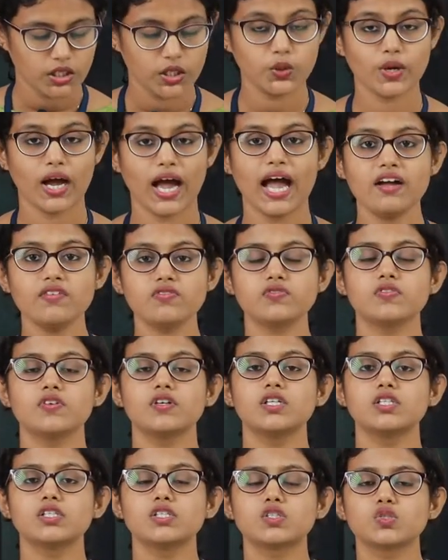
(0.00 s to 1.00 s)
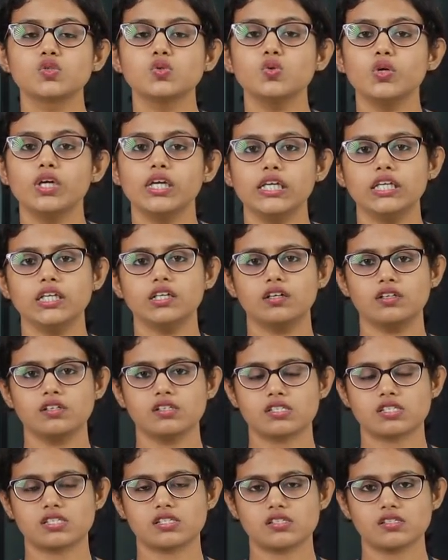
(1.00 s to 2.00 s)
You have two
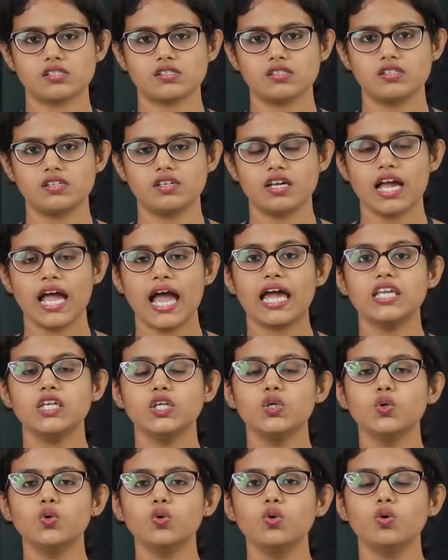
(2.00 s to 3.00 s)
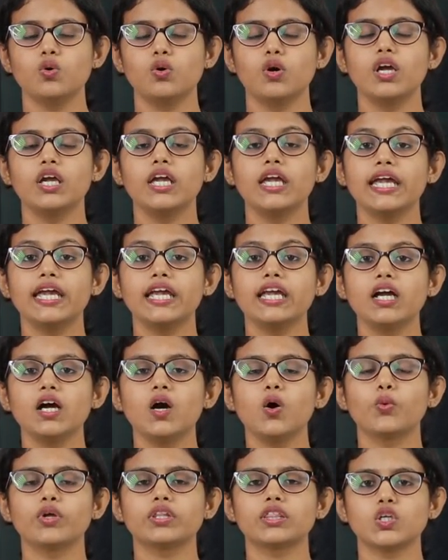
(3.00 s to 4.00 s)
ears and you
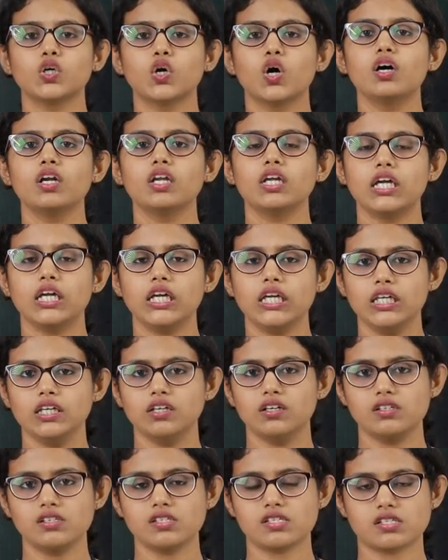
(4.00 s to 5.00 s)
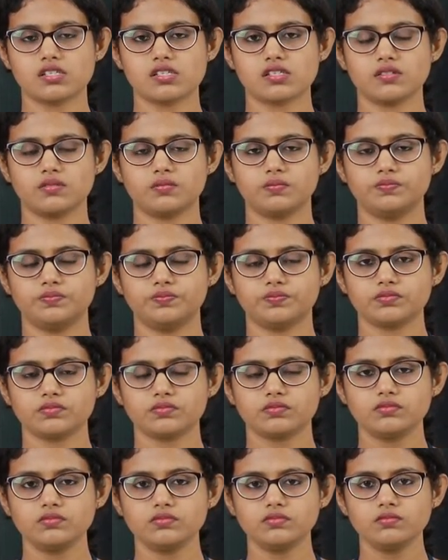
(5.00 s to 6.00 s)
hear with your ears.
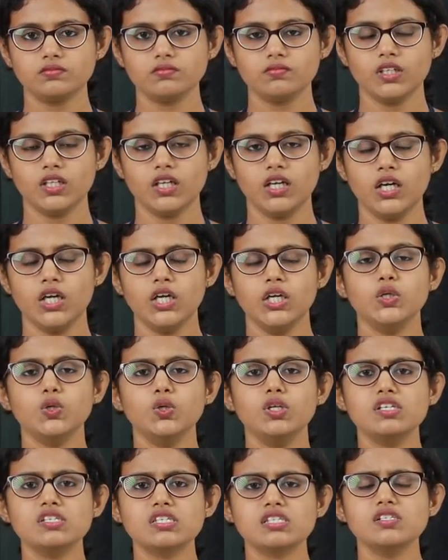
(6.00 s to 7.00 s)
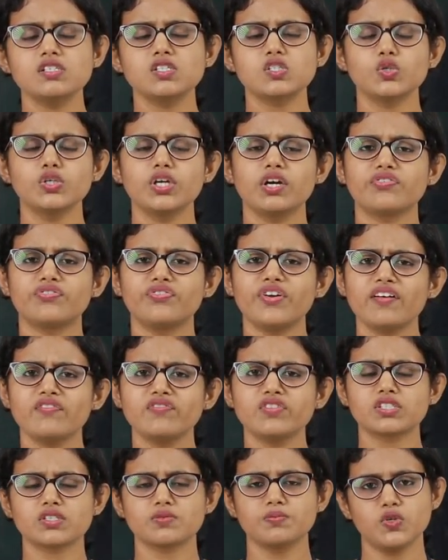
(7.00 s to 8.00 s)
You listen to your
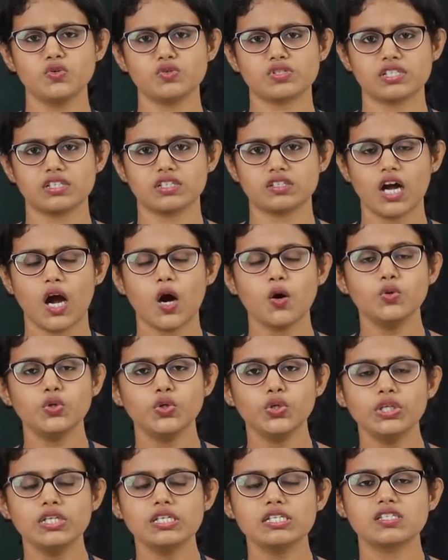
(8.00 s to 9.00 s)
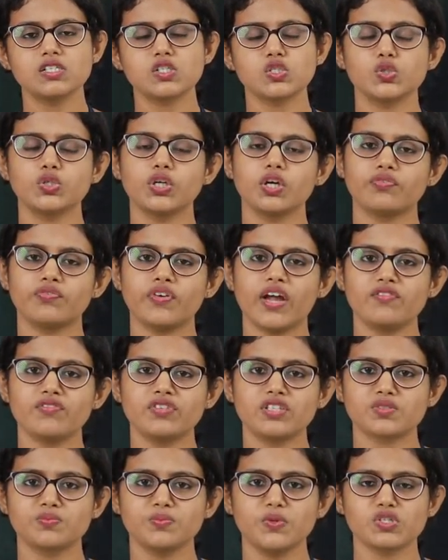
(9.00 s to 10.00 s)
favorite music. How do you listen to your
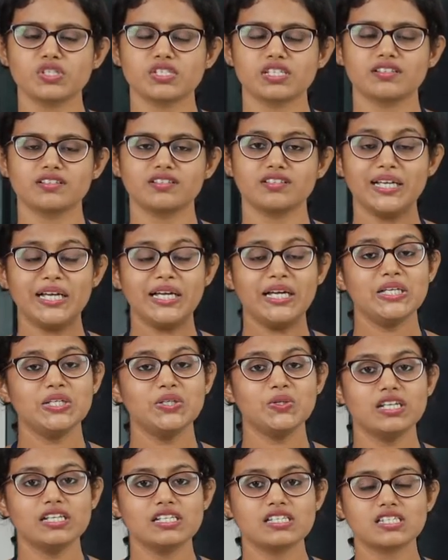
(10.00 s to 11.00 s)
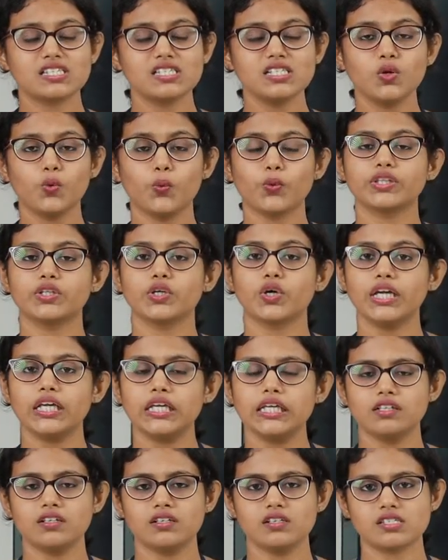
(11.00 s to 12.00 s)
favorite music? You listen with your
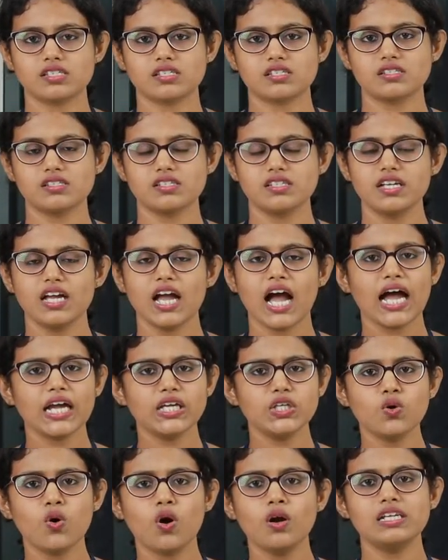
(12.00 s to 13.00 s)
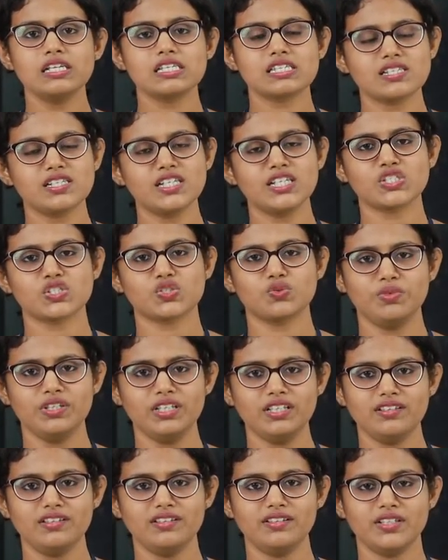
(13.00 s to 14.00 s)
ears. Are you all listening to me?